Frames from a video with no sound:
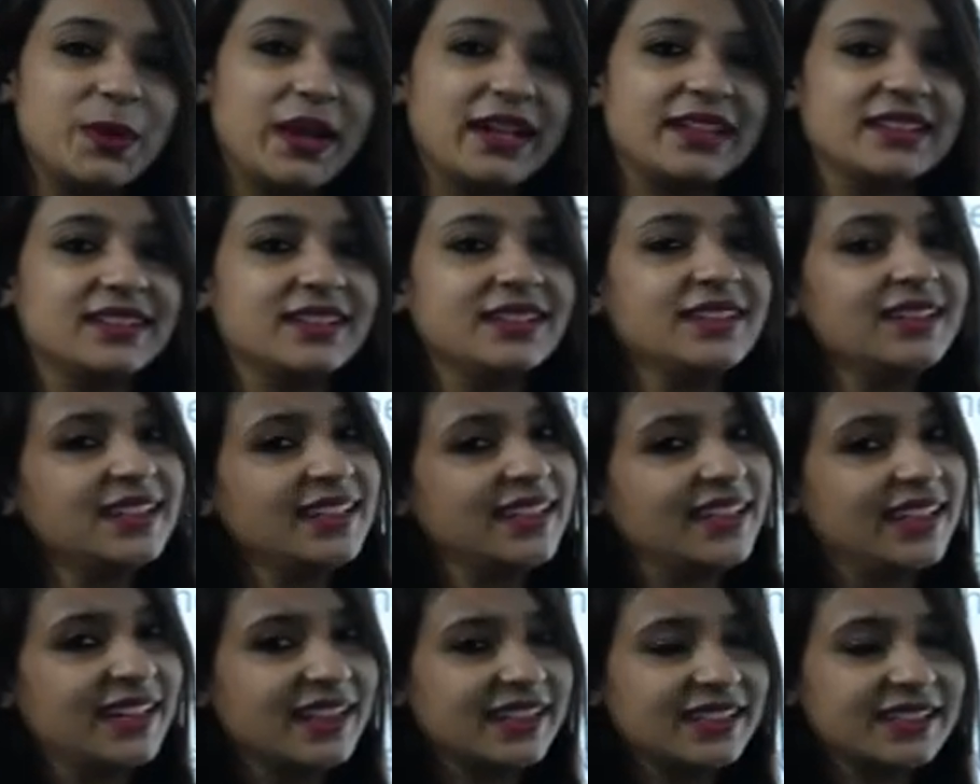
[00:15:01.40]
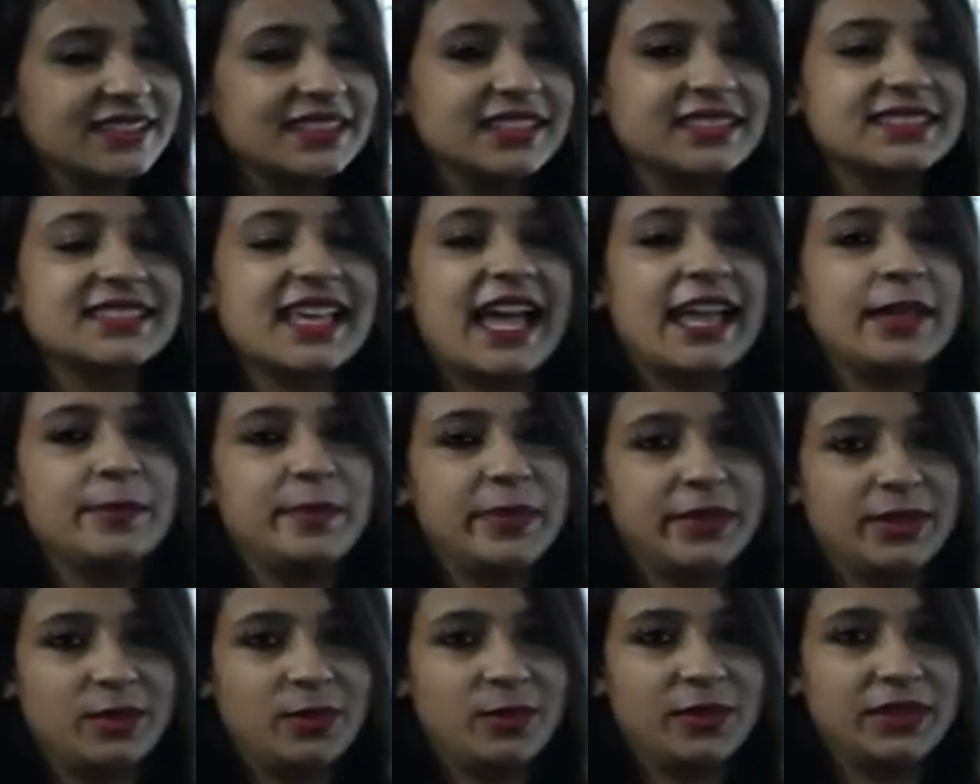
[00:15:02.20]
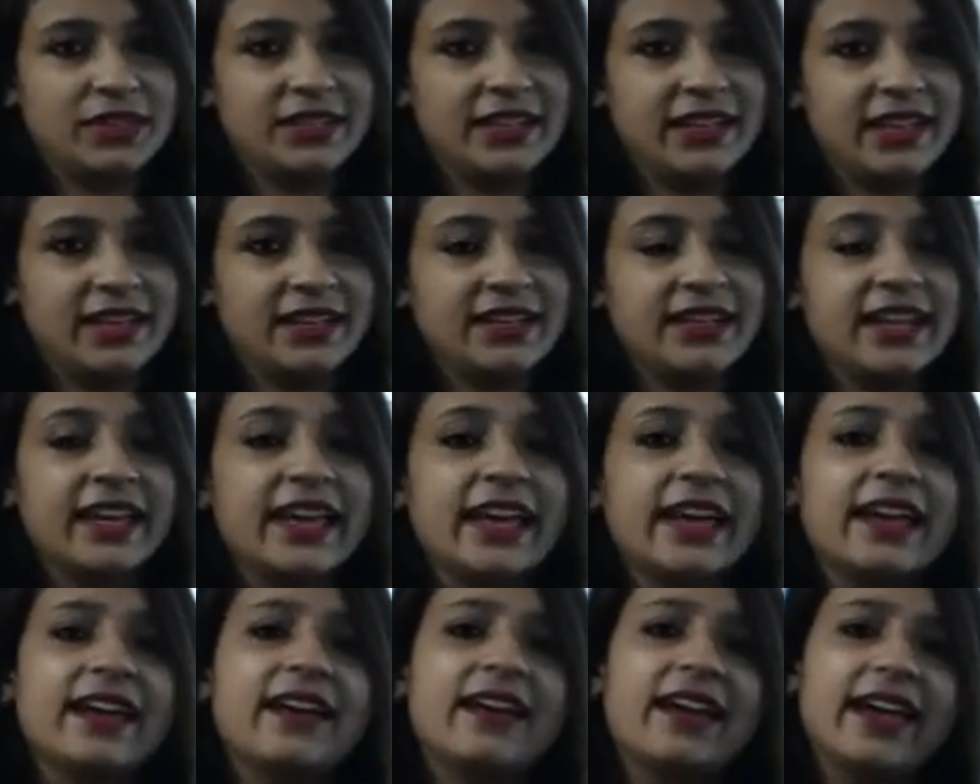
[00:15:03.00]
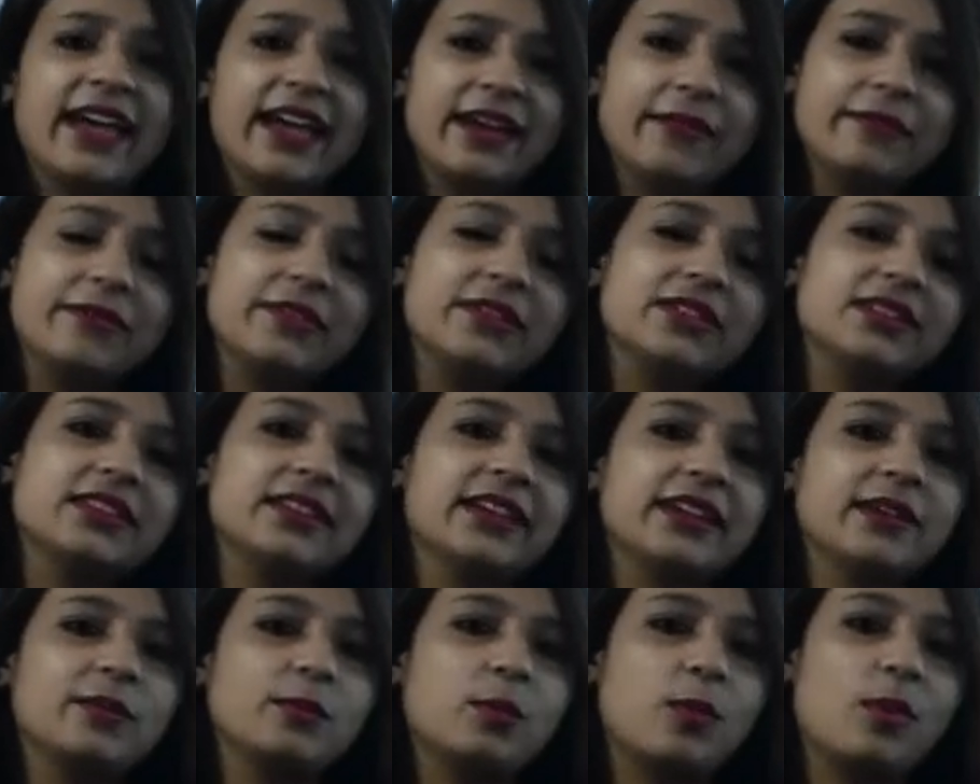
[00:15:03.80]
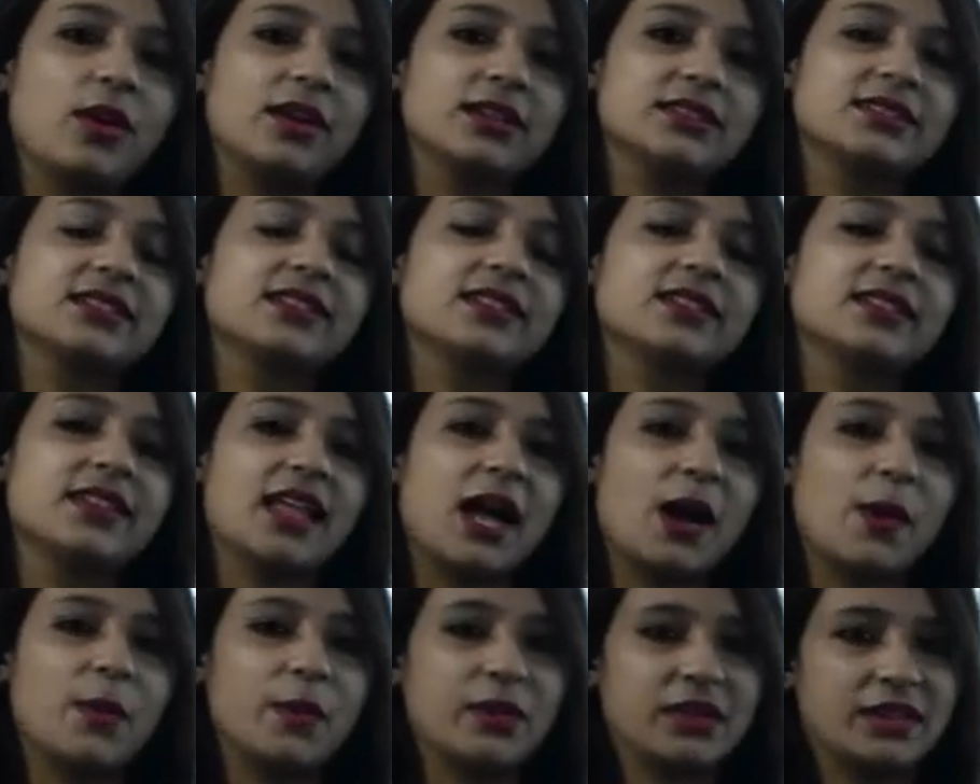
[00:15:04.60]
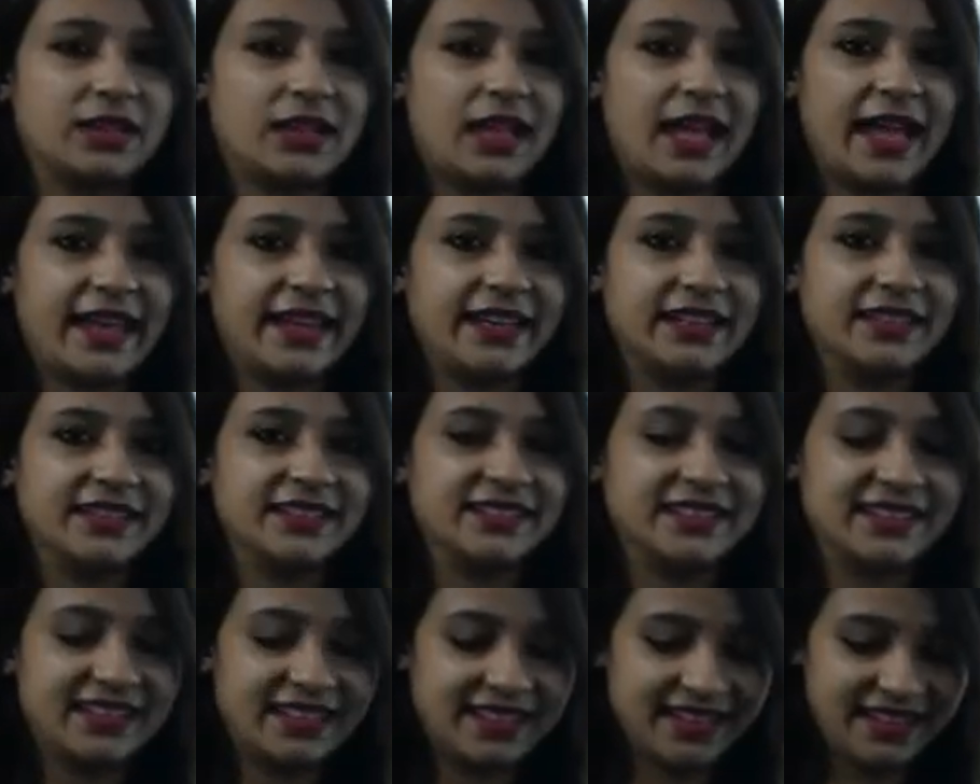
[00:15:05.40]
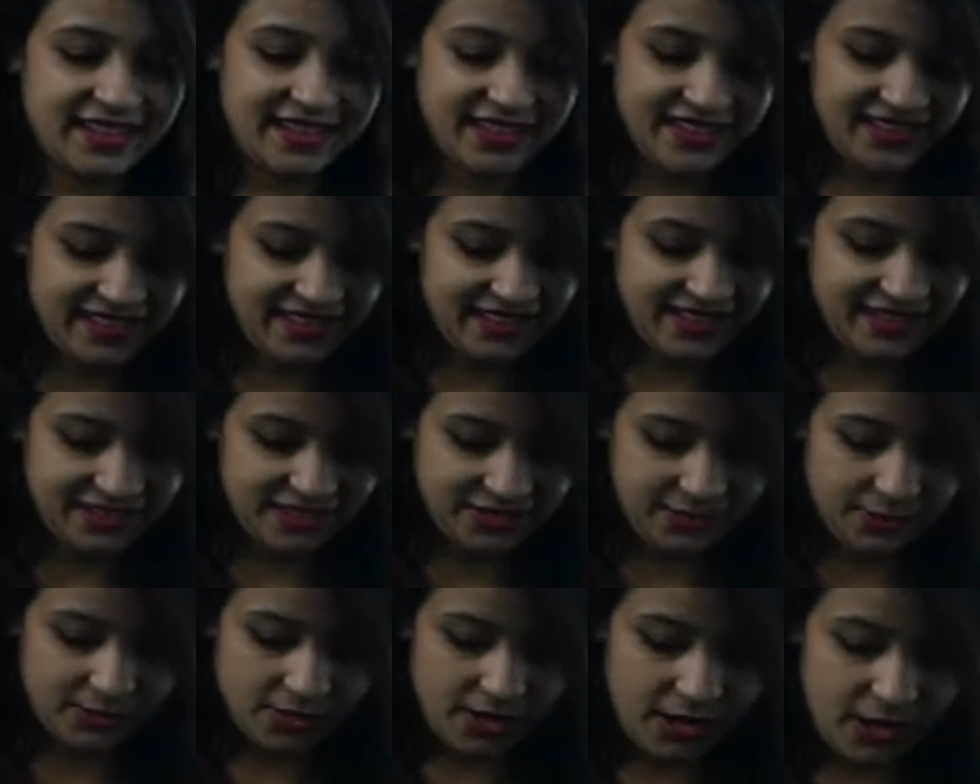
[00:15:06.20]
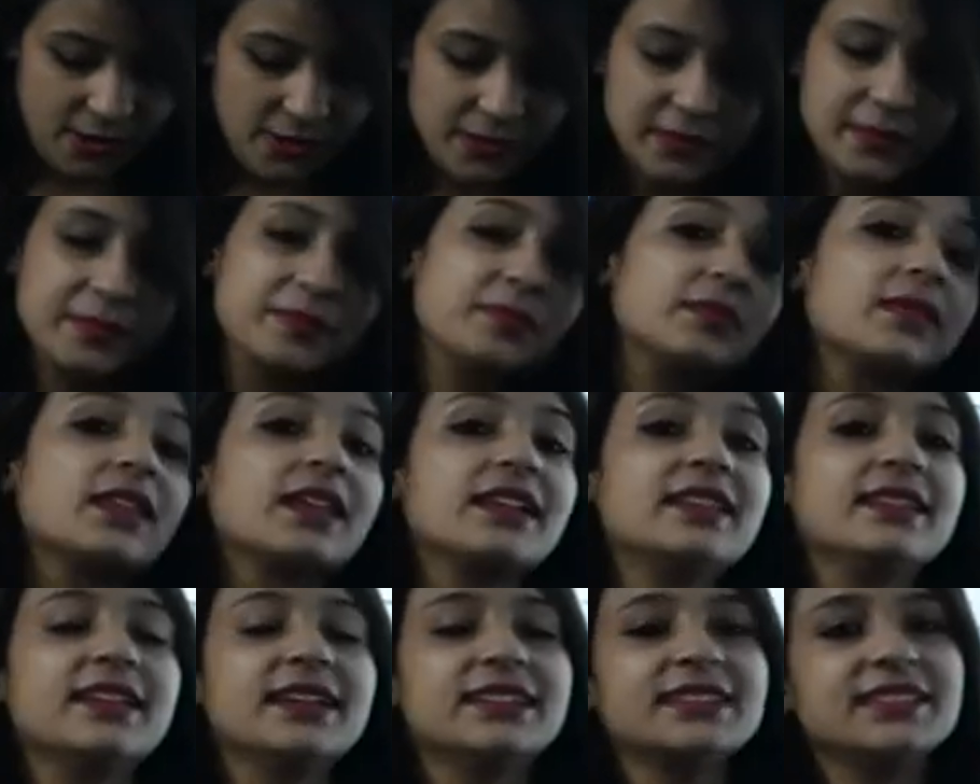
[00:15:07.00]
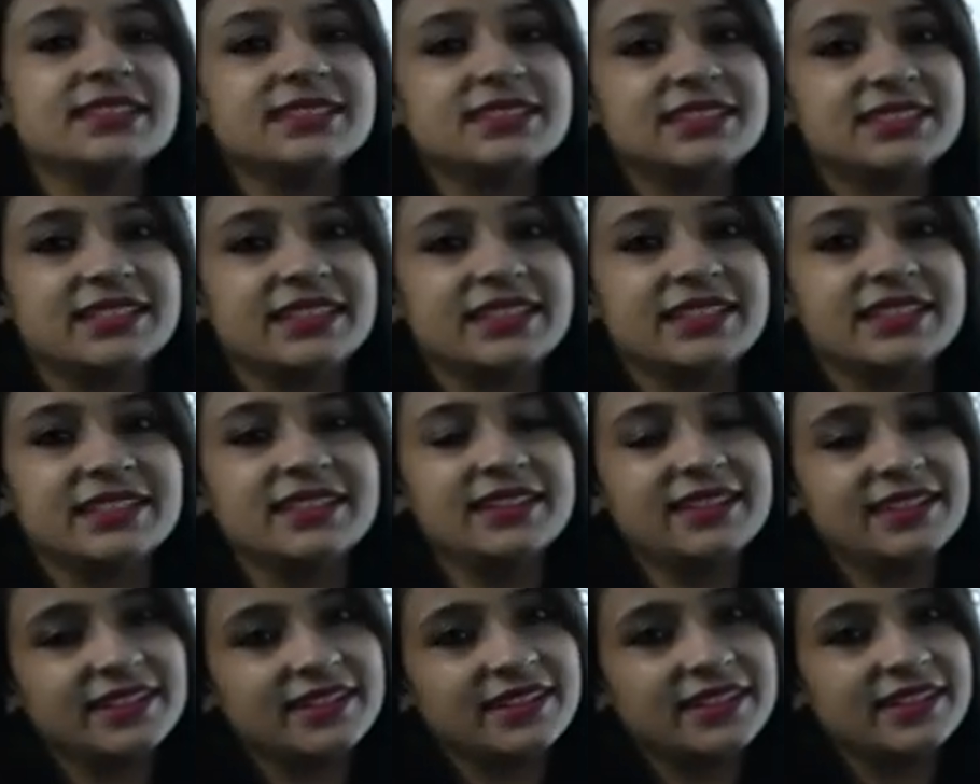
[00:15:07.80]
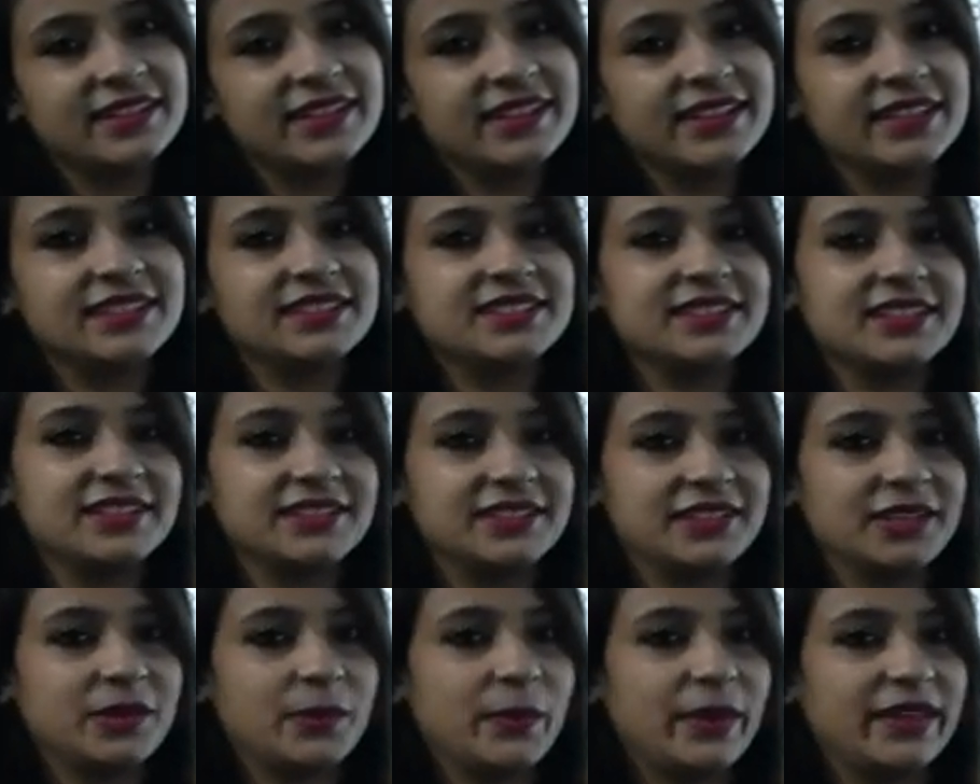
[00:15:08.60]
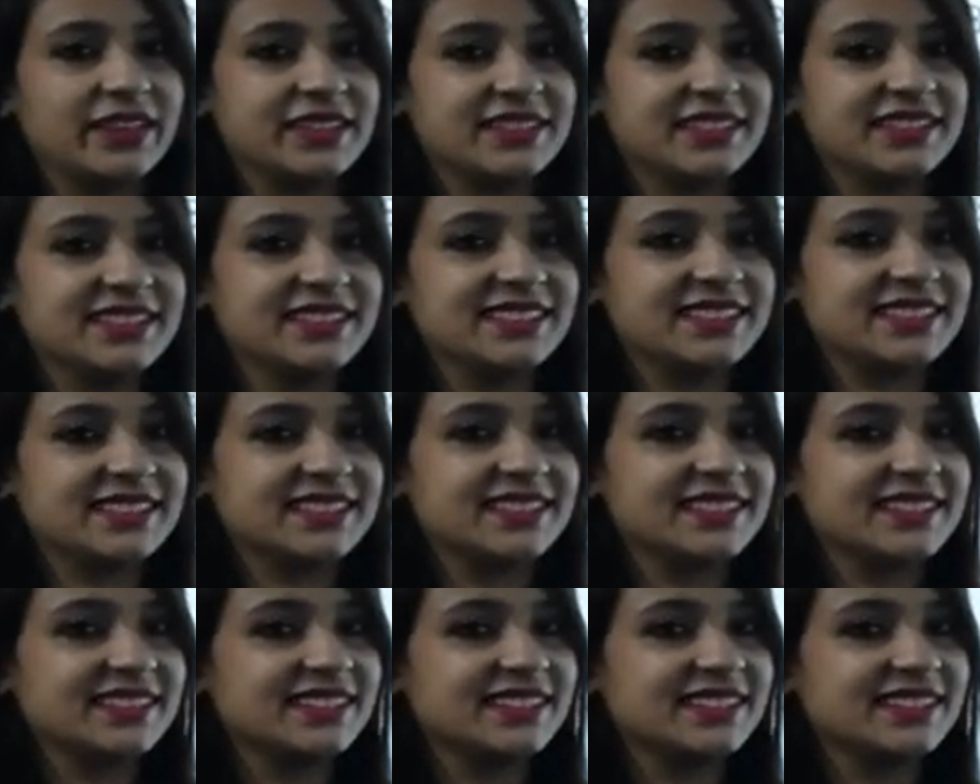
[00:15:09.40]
and the disciple over there. Everything was now online. So now let us see the internal questions.